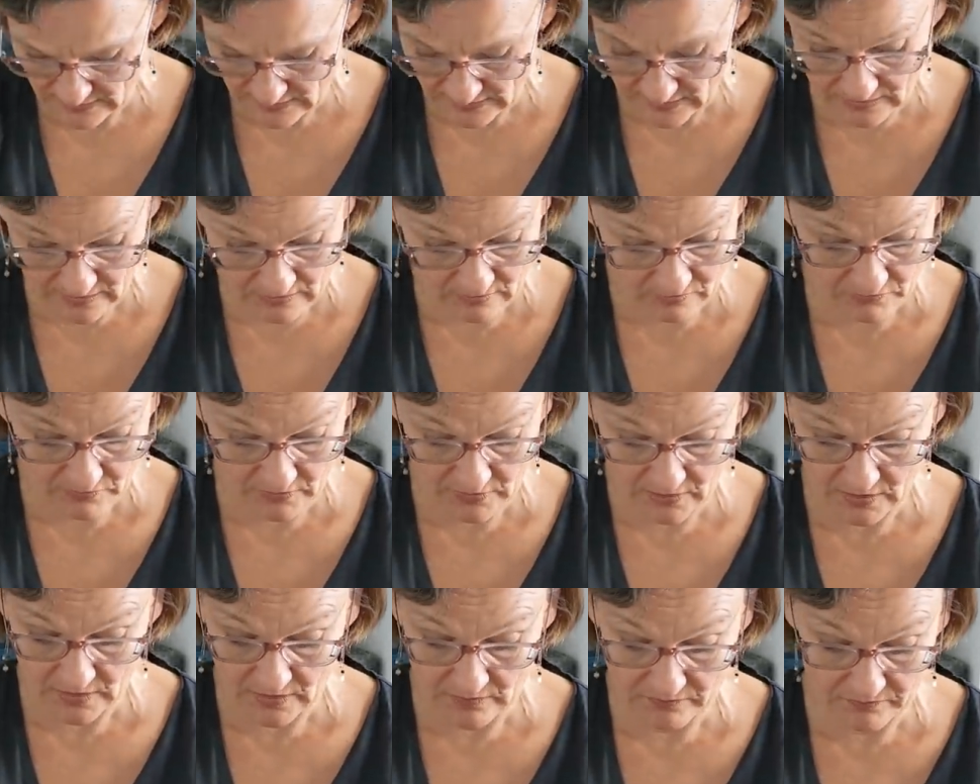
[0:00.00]
I
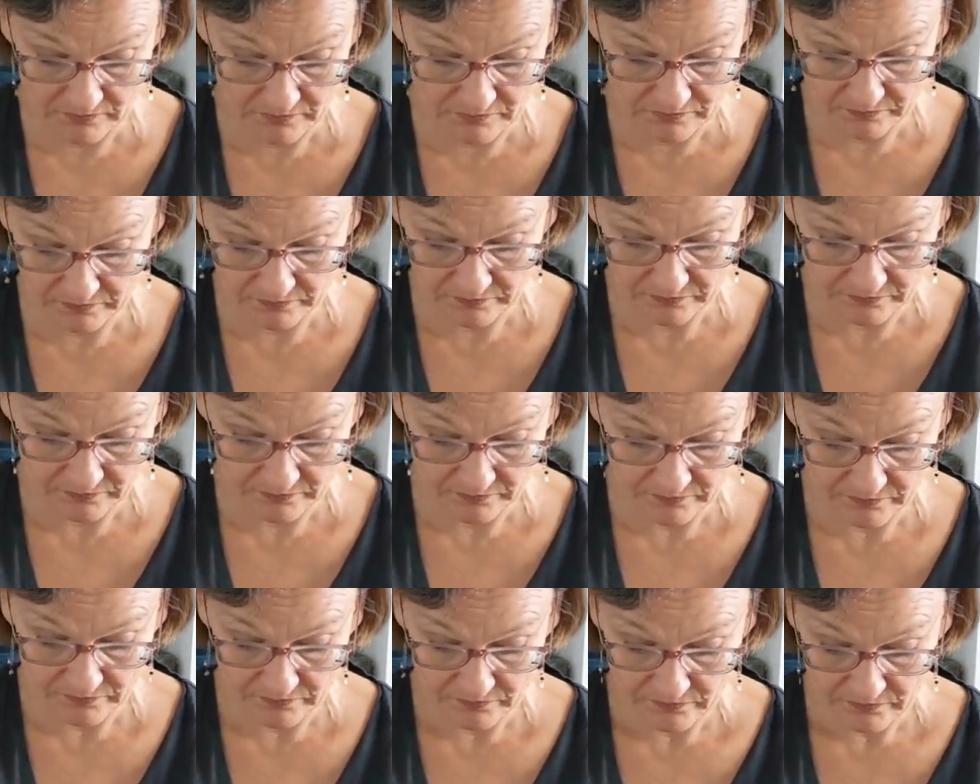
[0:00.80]
have
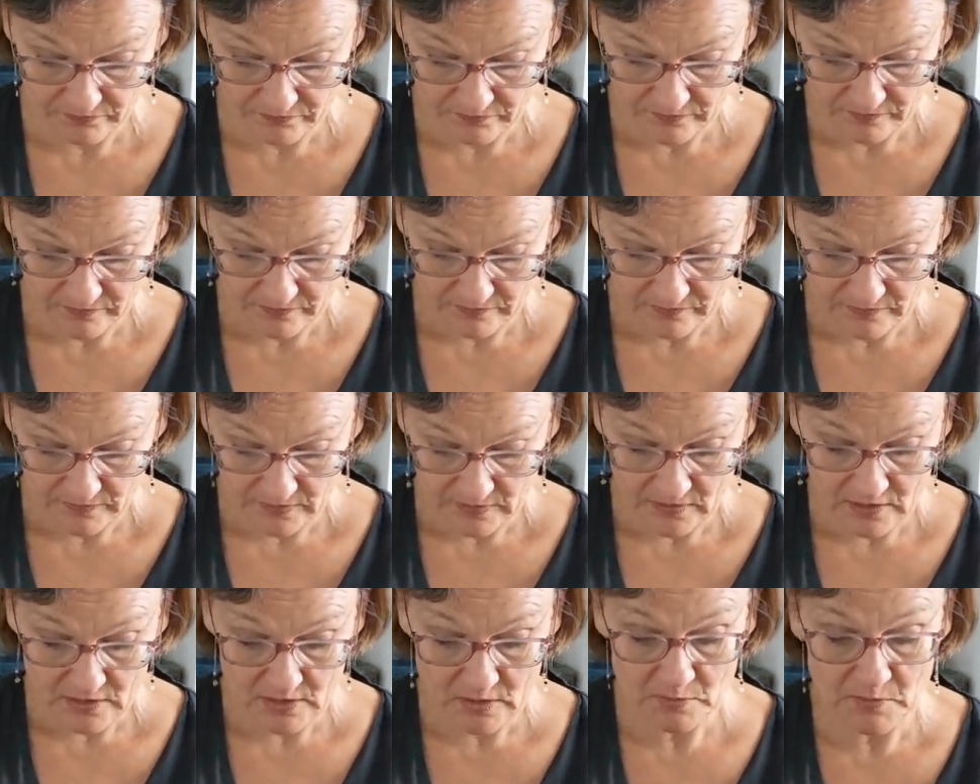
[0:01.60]

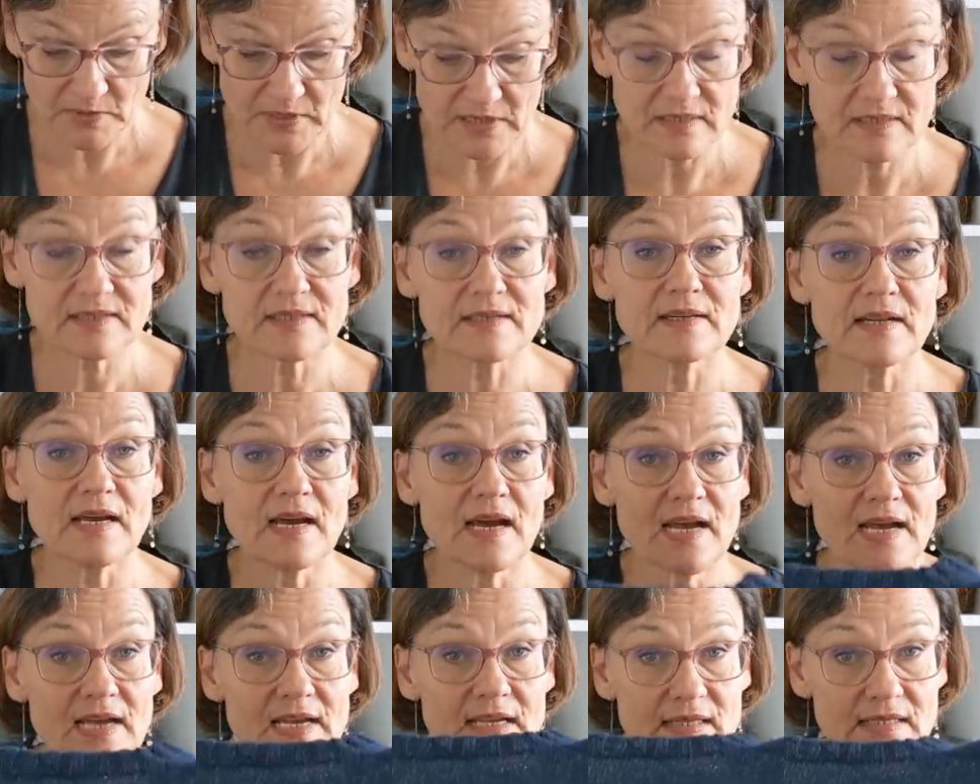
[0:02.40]
spent the
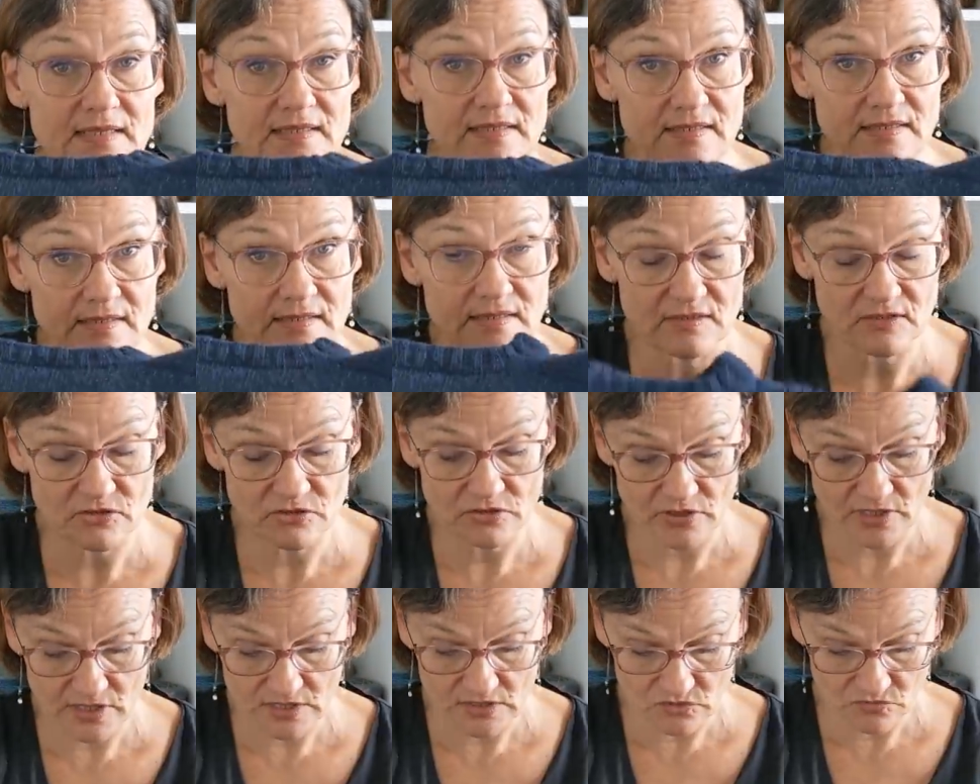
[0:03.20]
nights
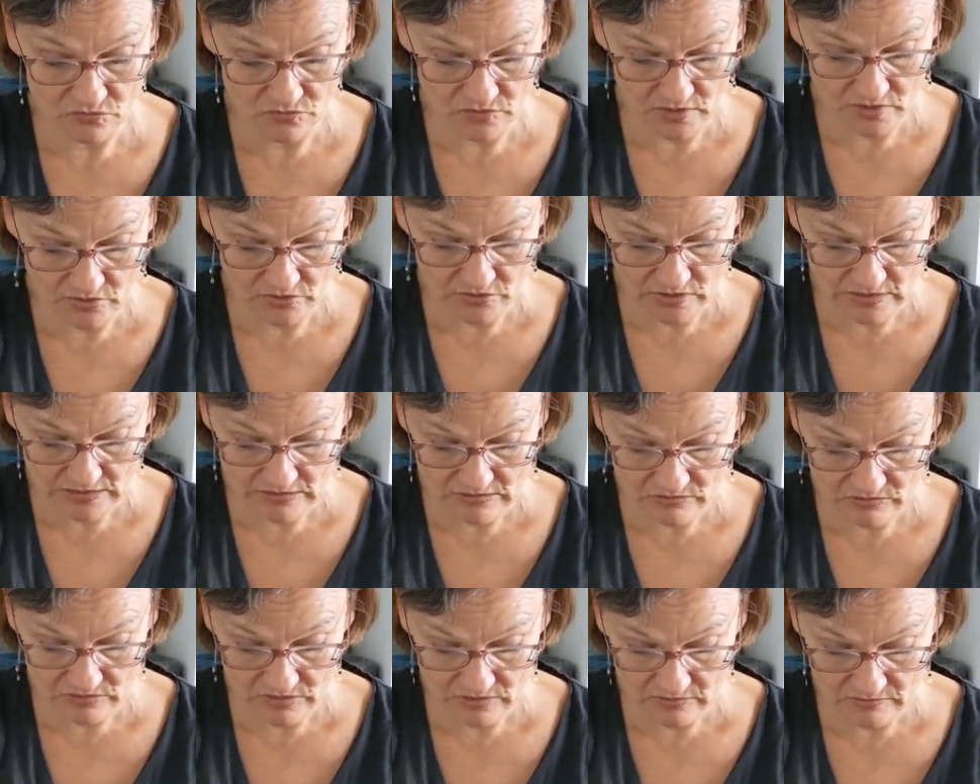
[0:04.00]
trying to figure
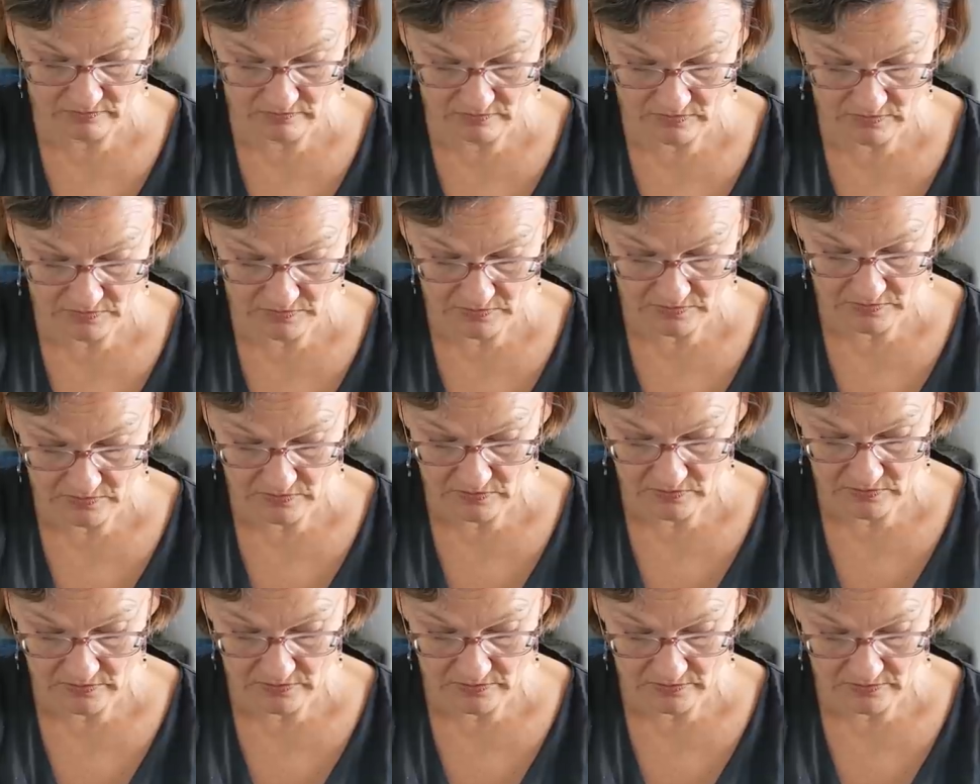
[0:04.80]
out
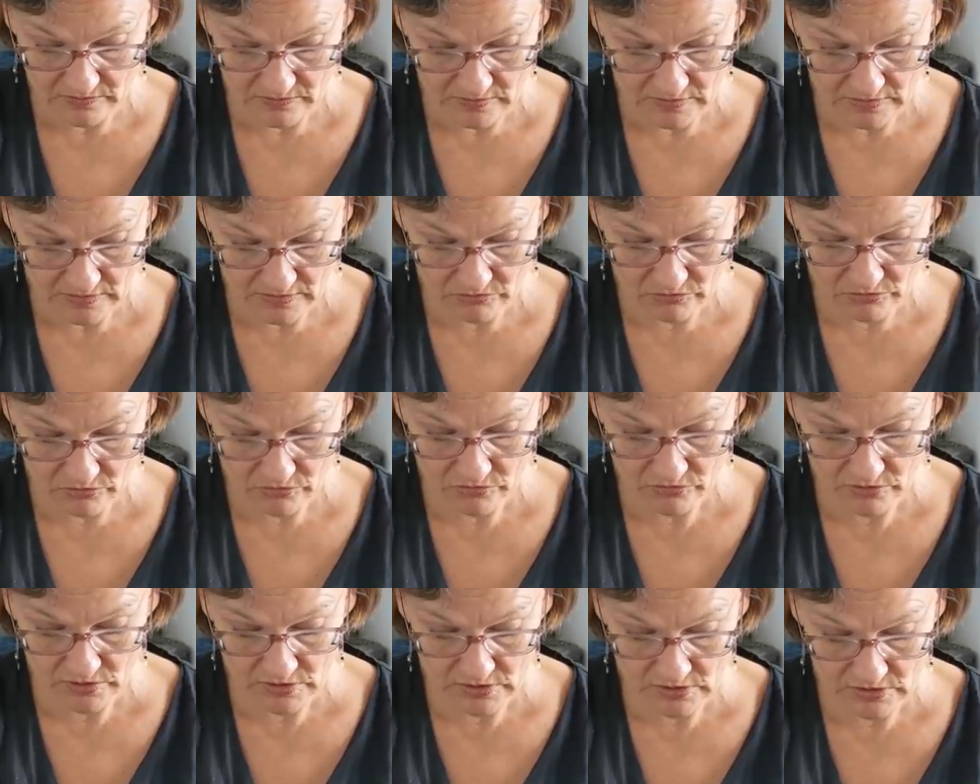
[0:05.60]
how to
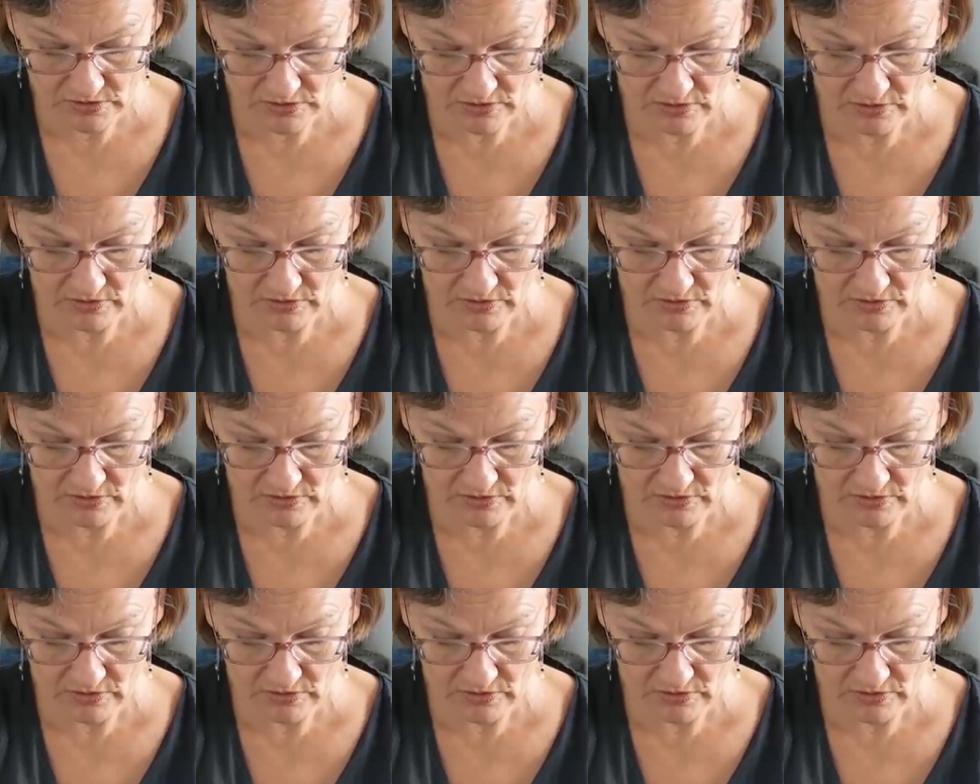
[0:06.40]
do it.